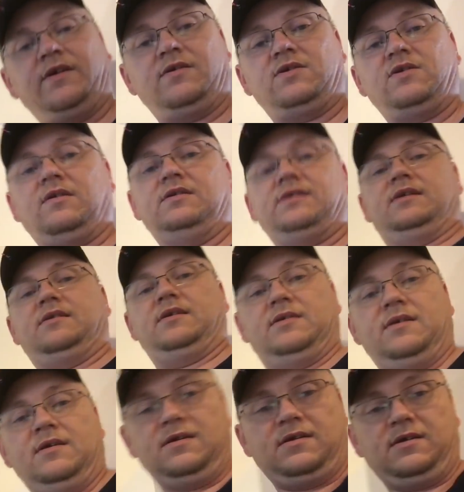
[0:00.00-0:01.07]
here, so I'll take
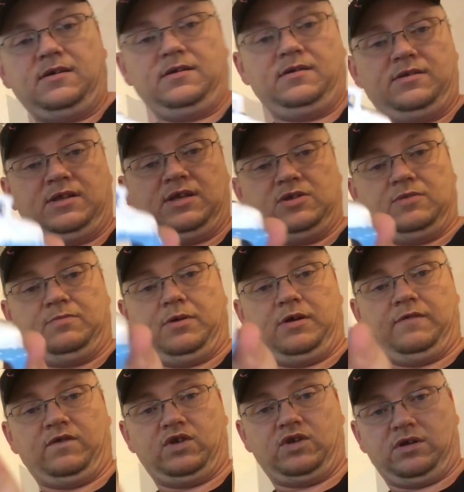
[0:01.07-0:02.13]
this. This is
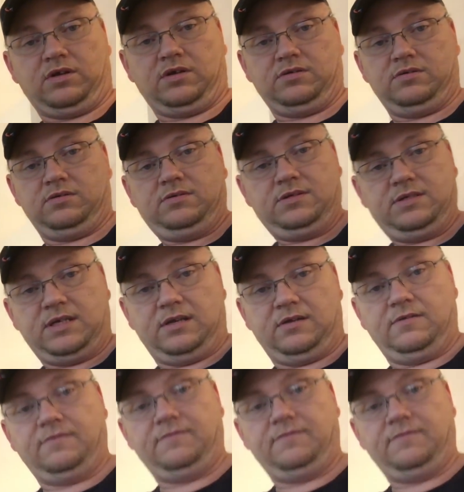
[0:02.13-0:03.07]
part of a truck, see,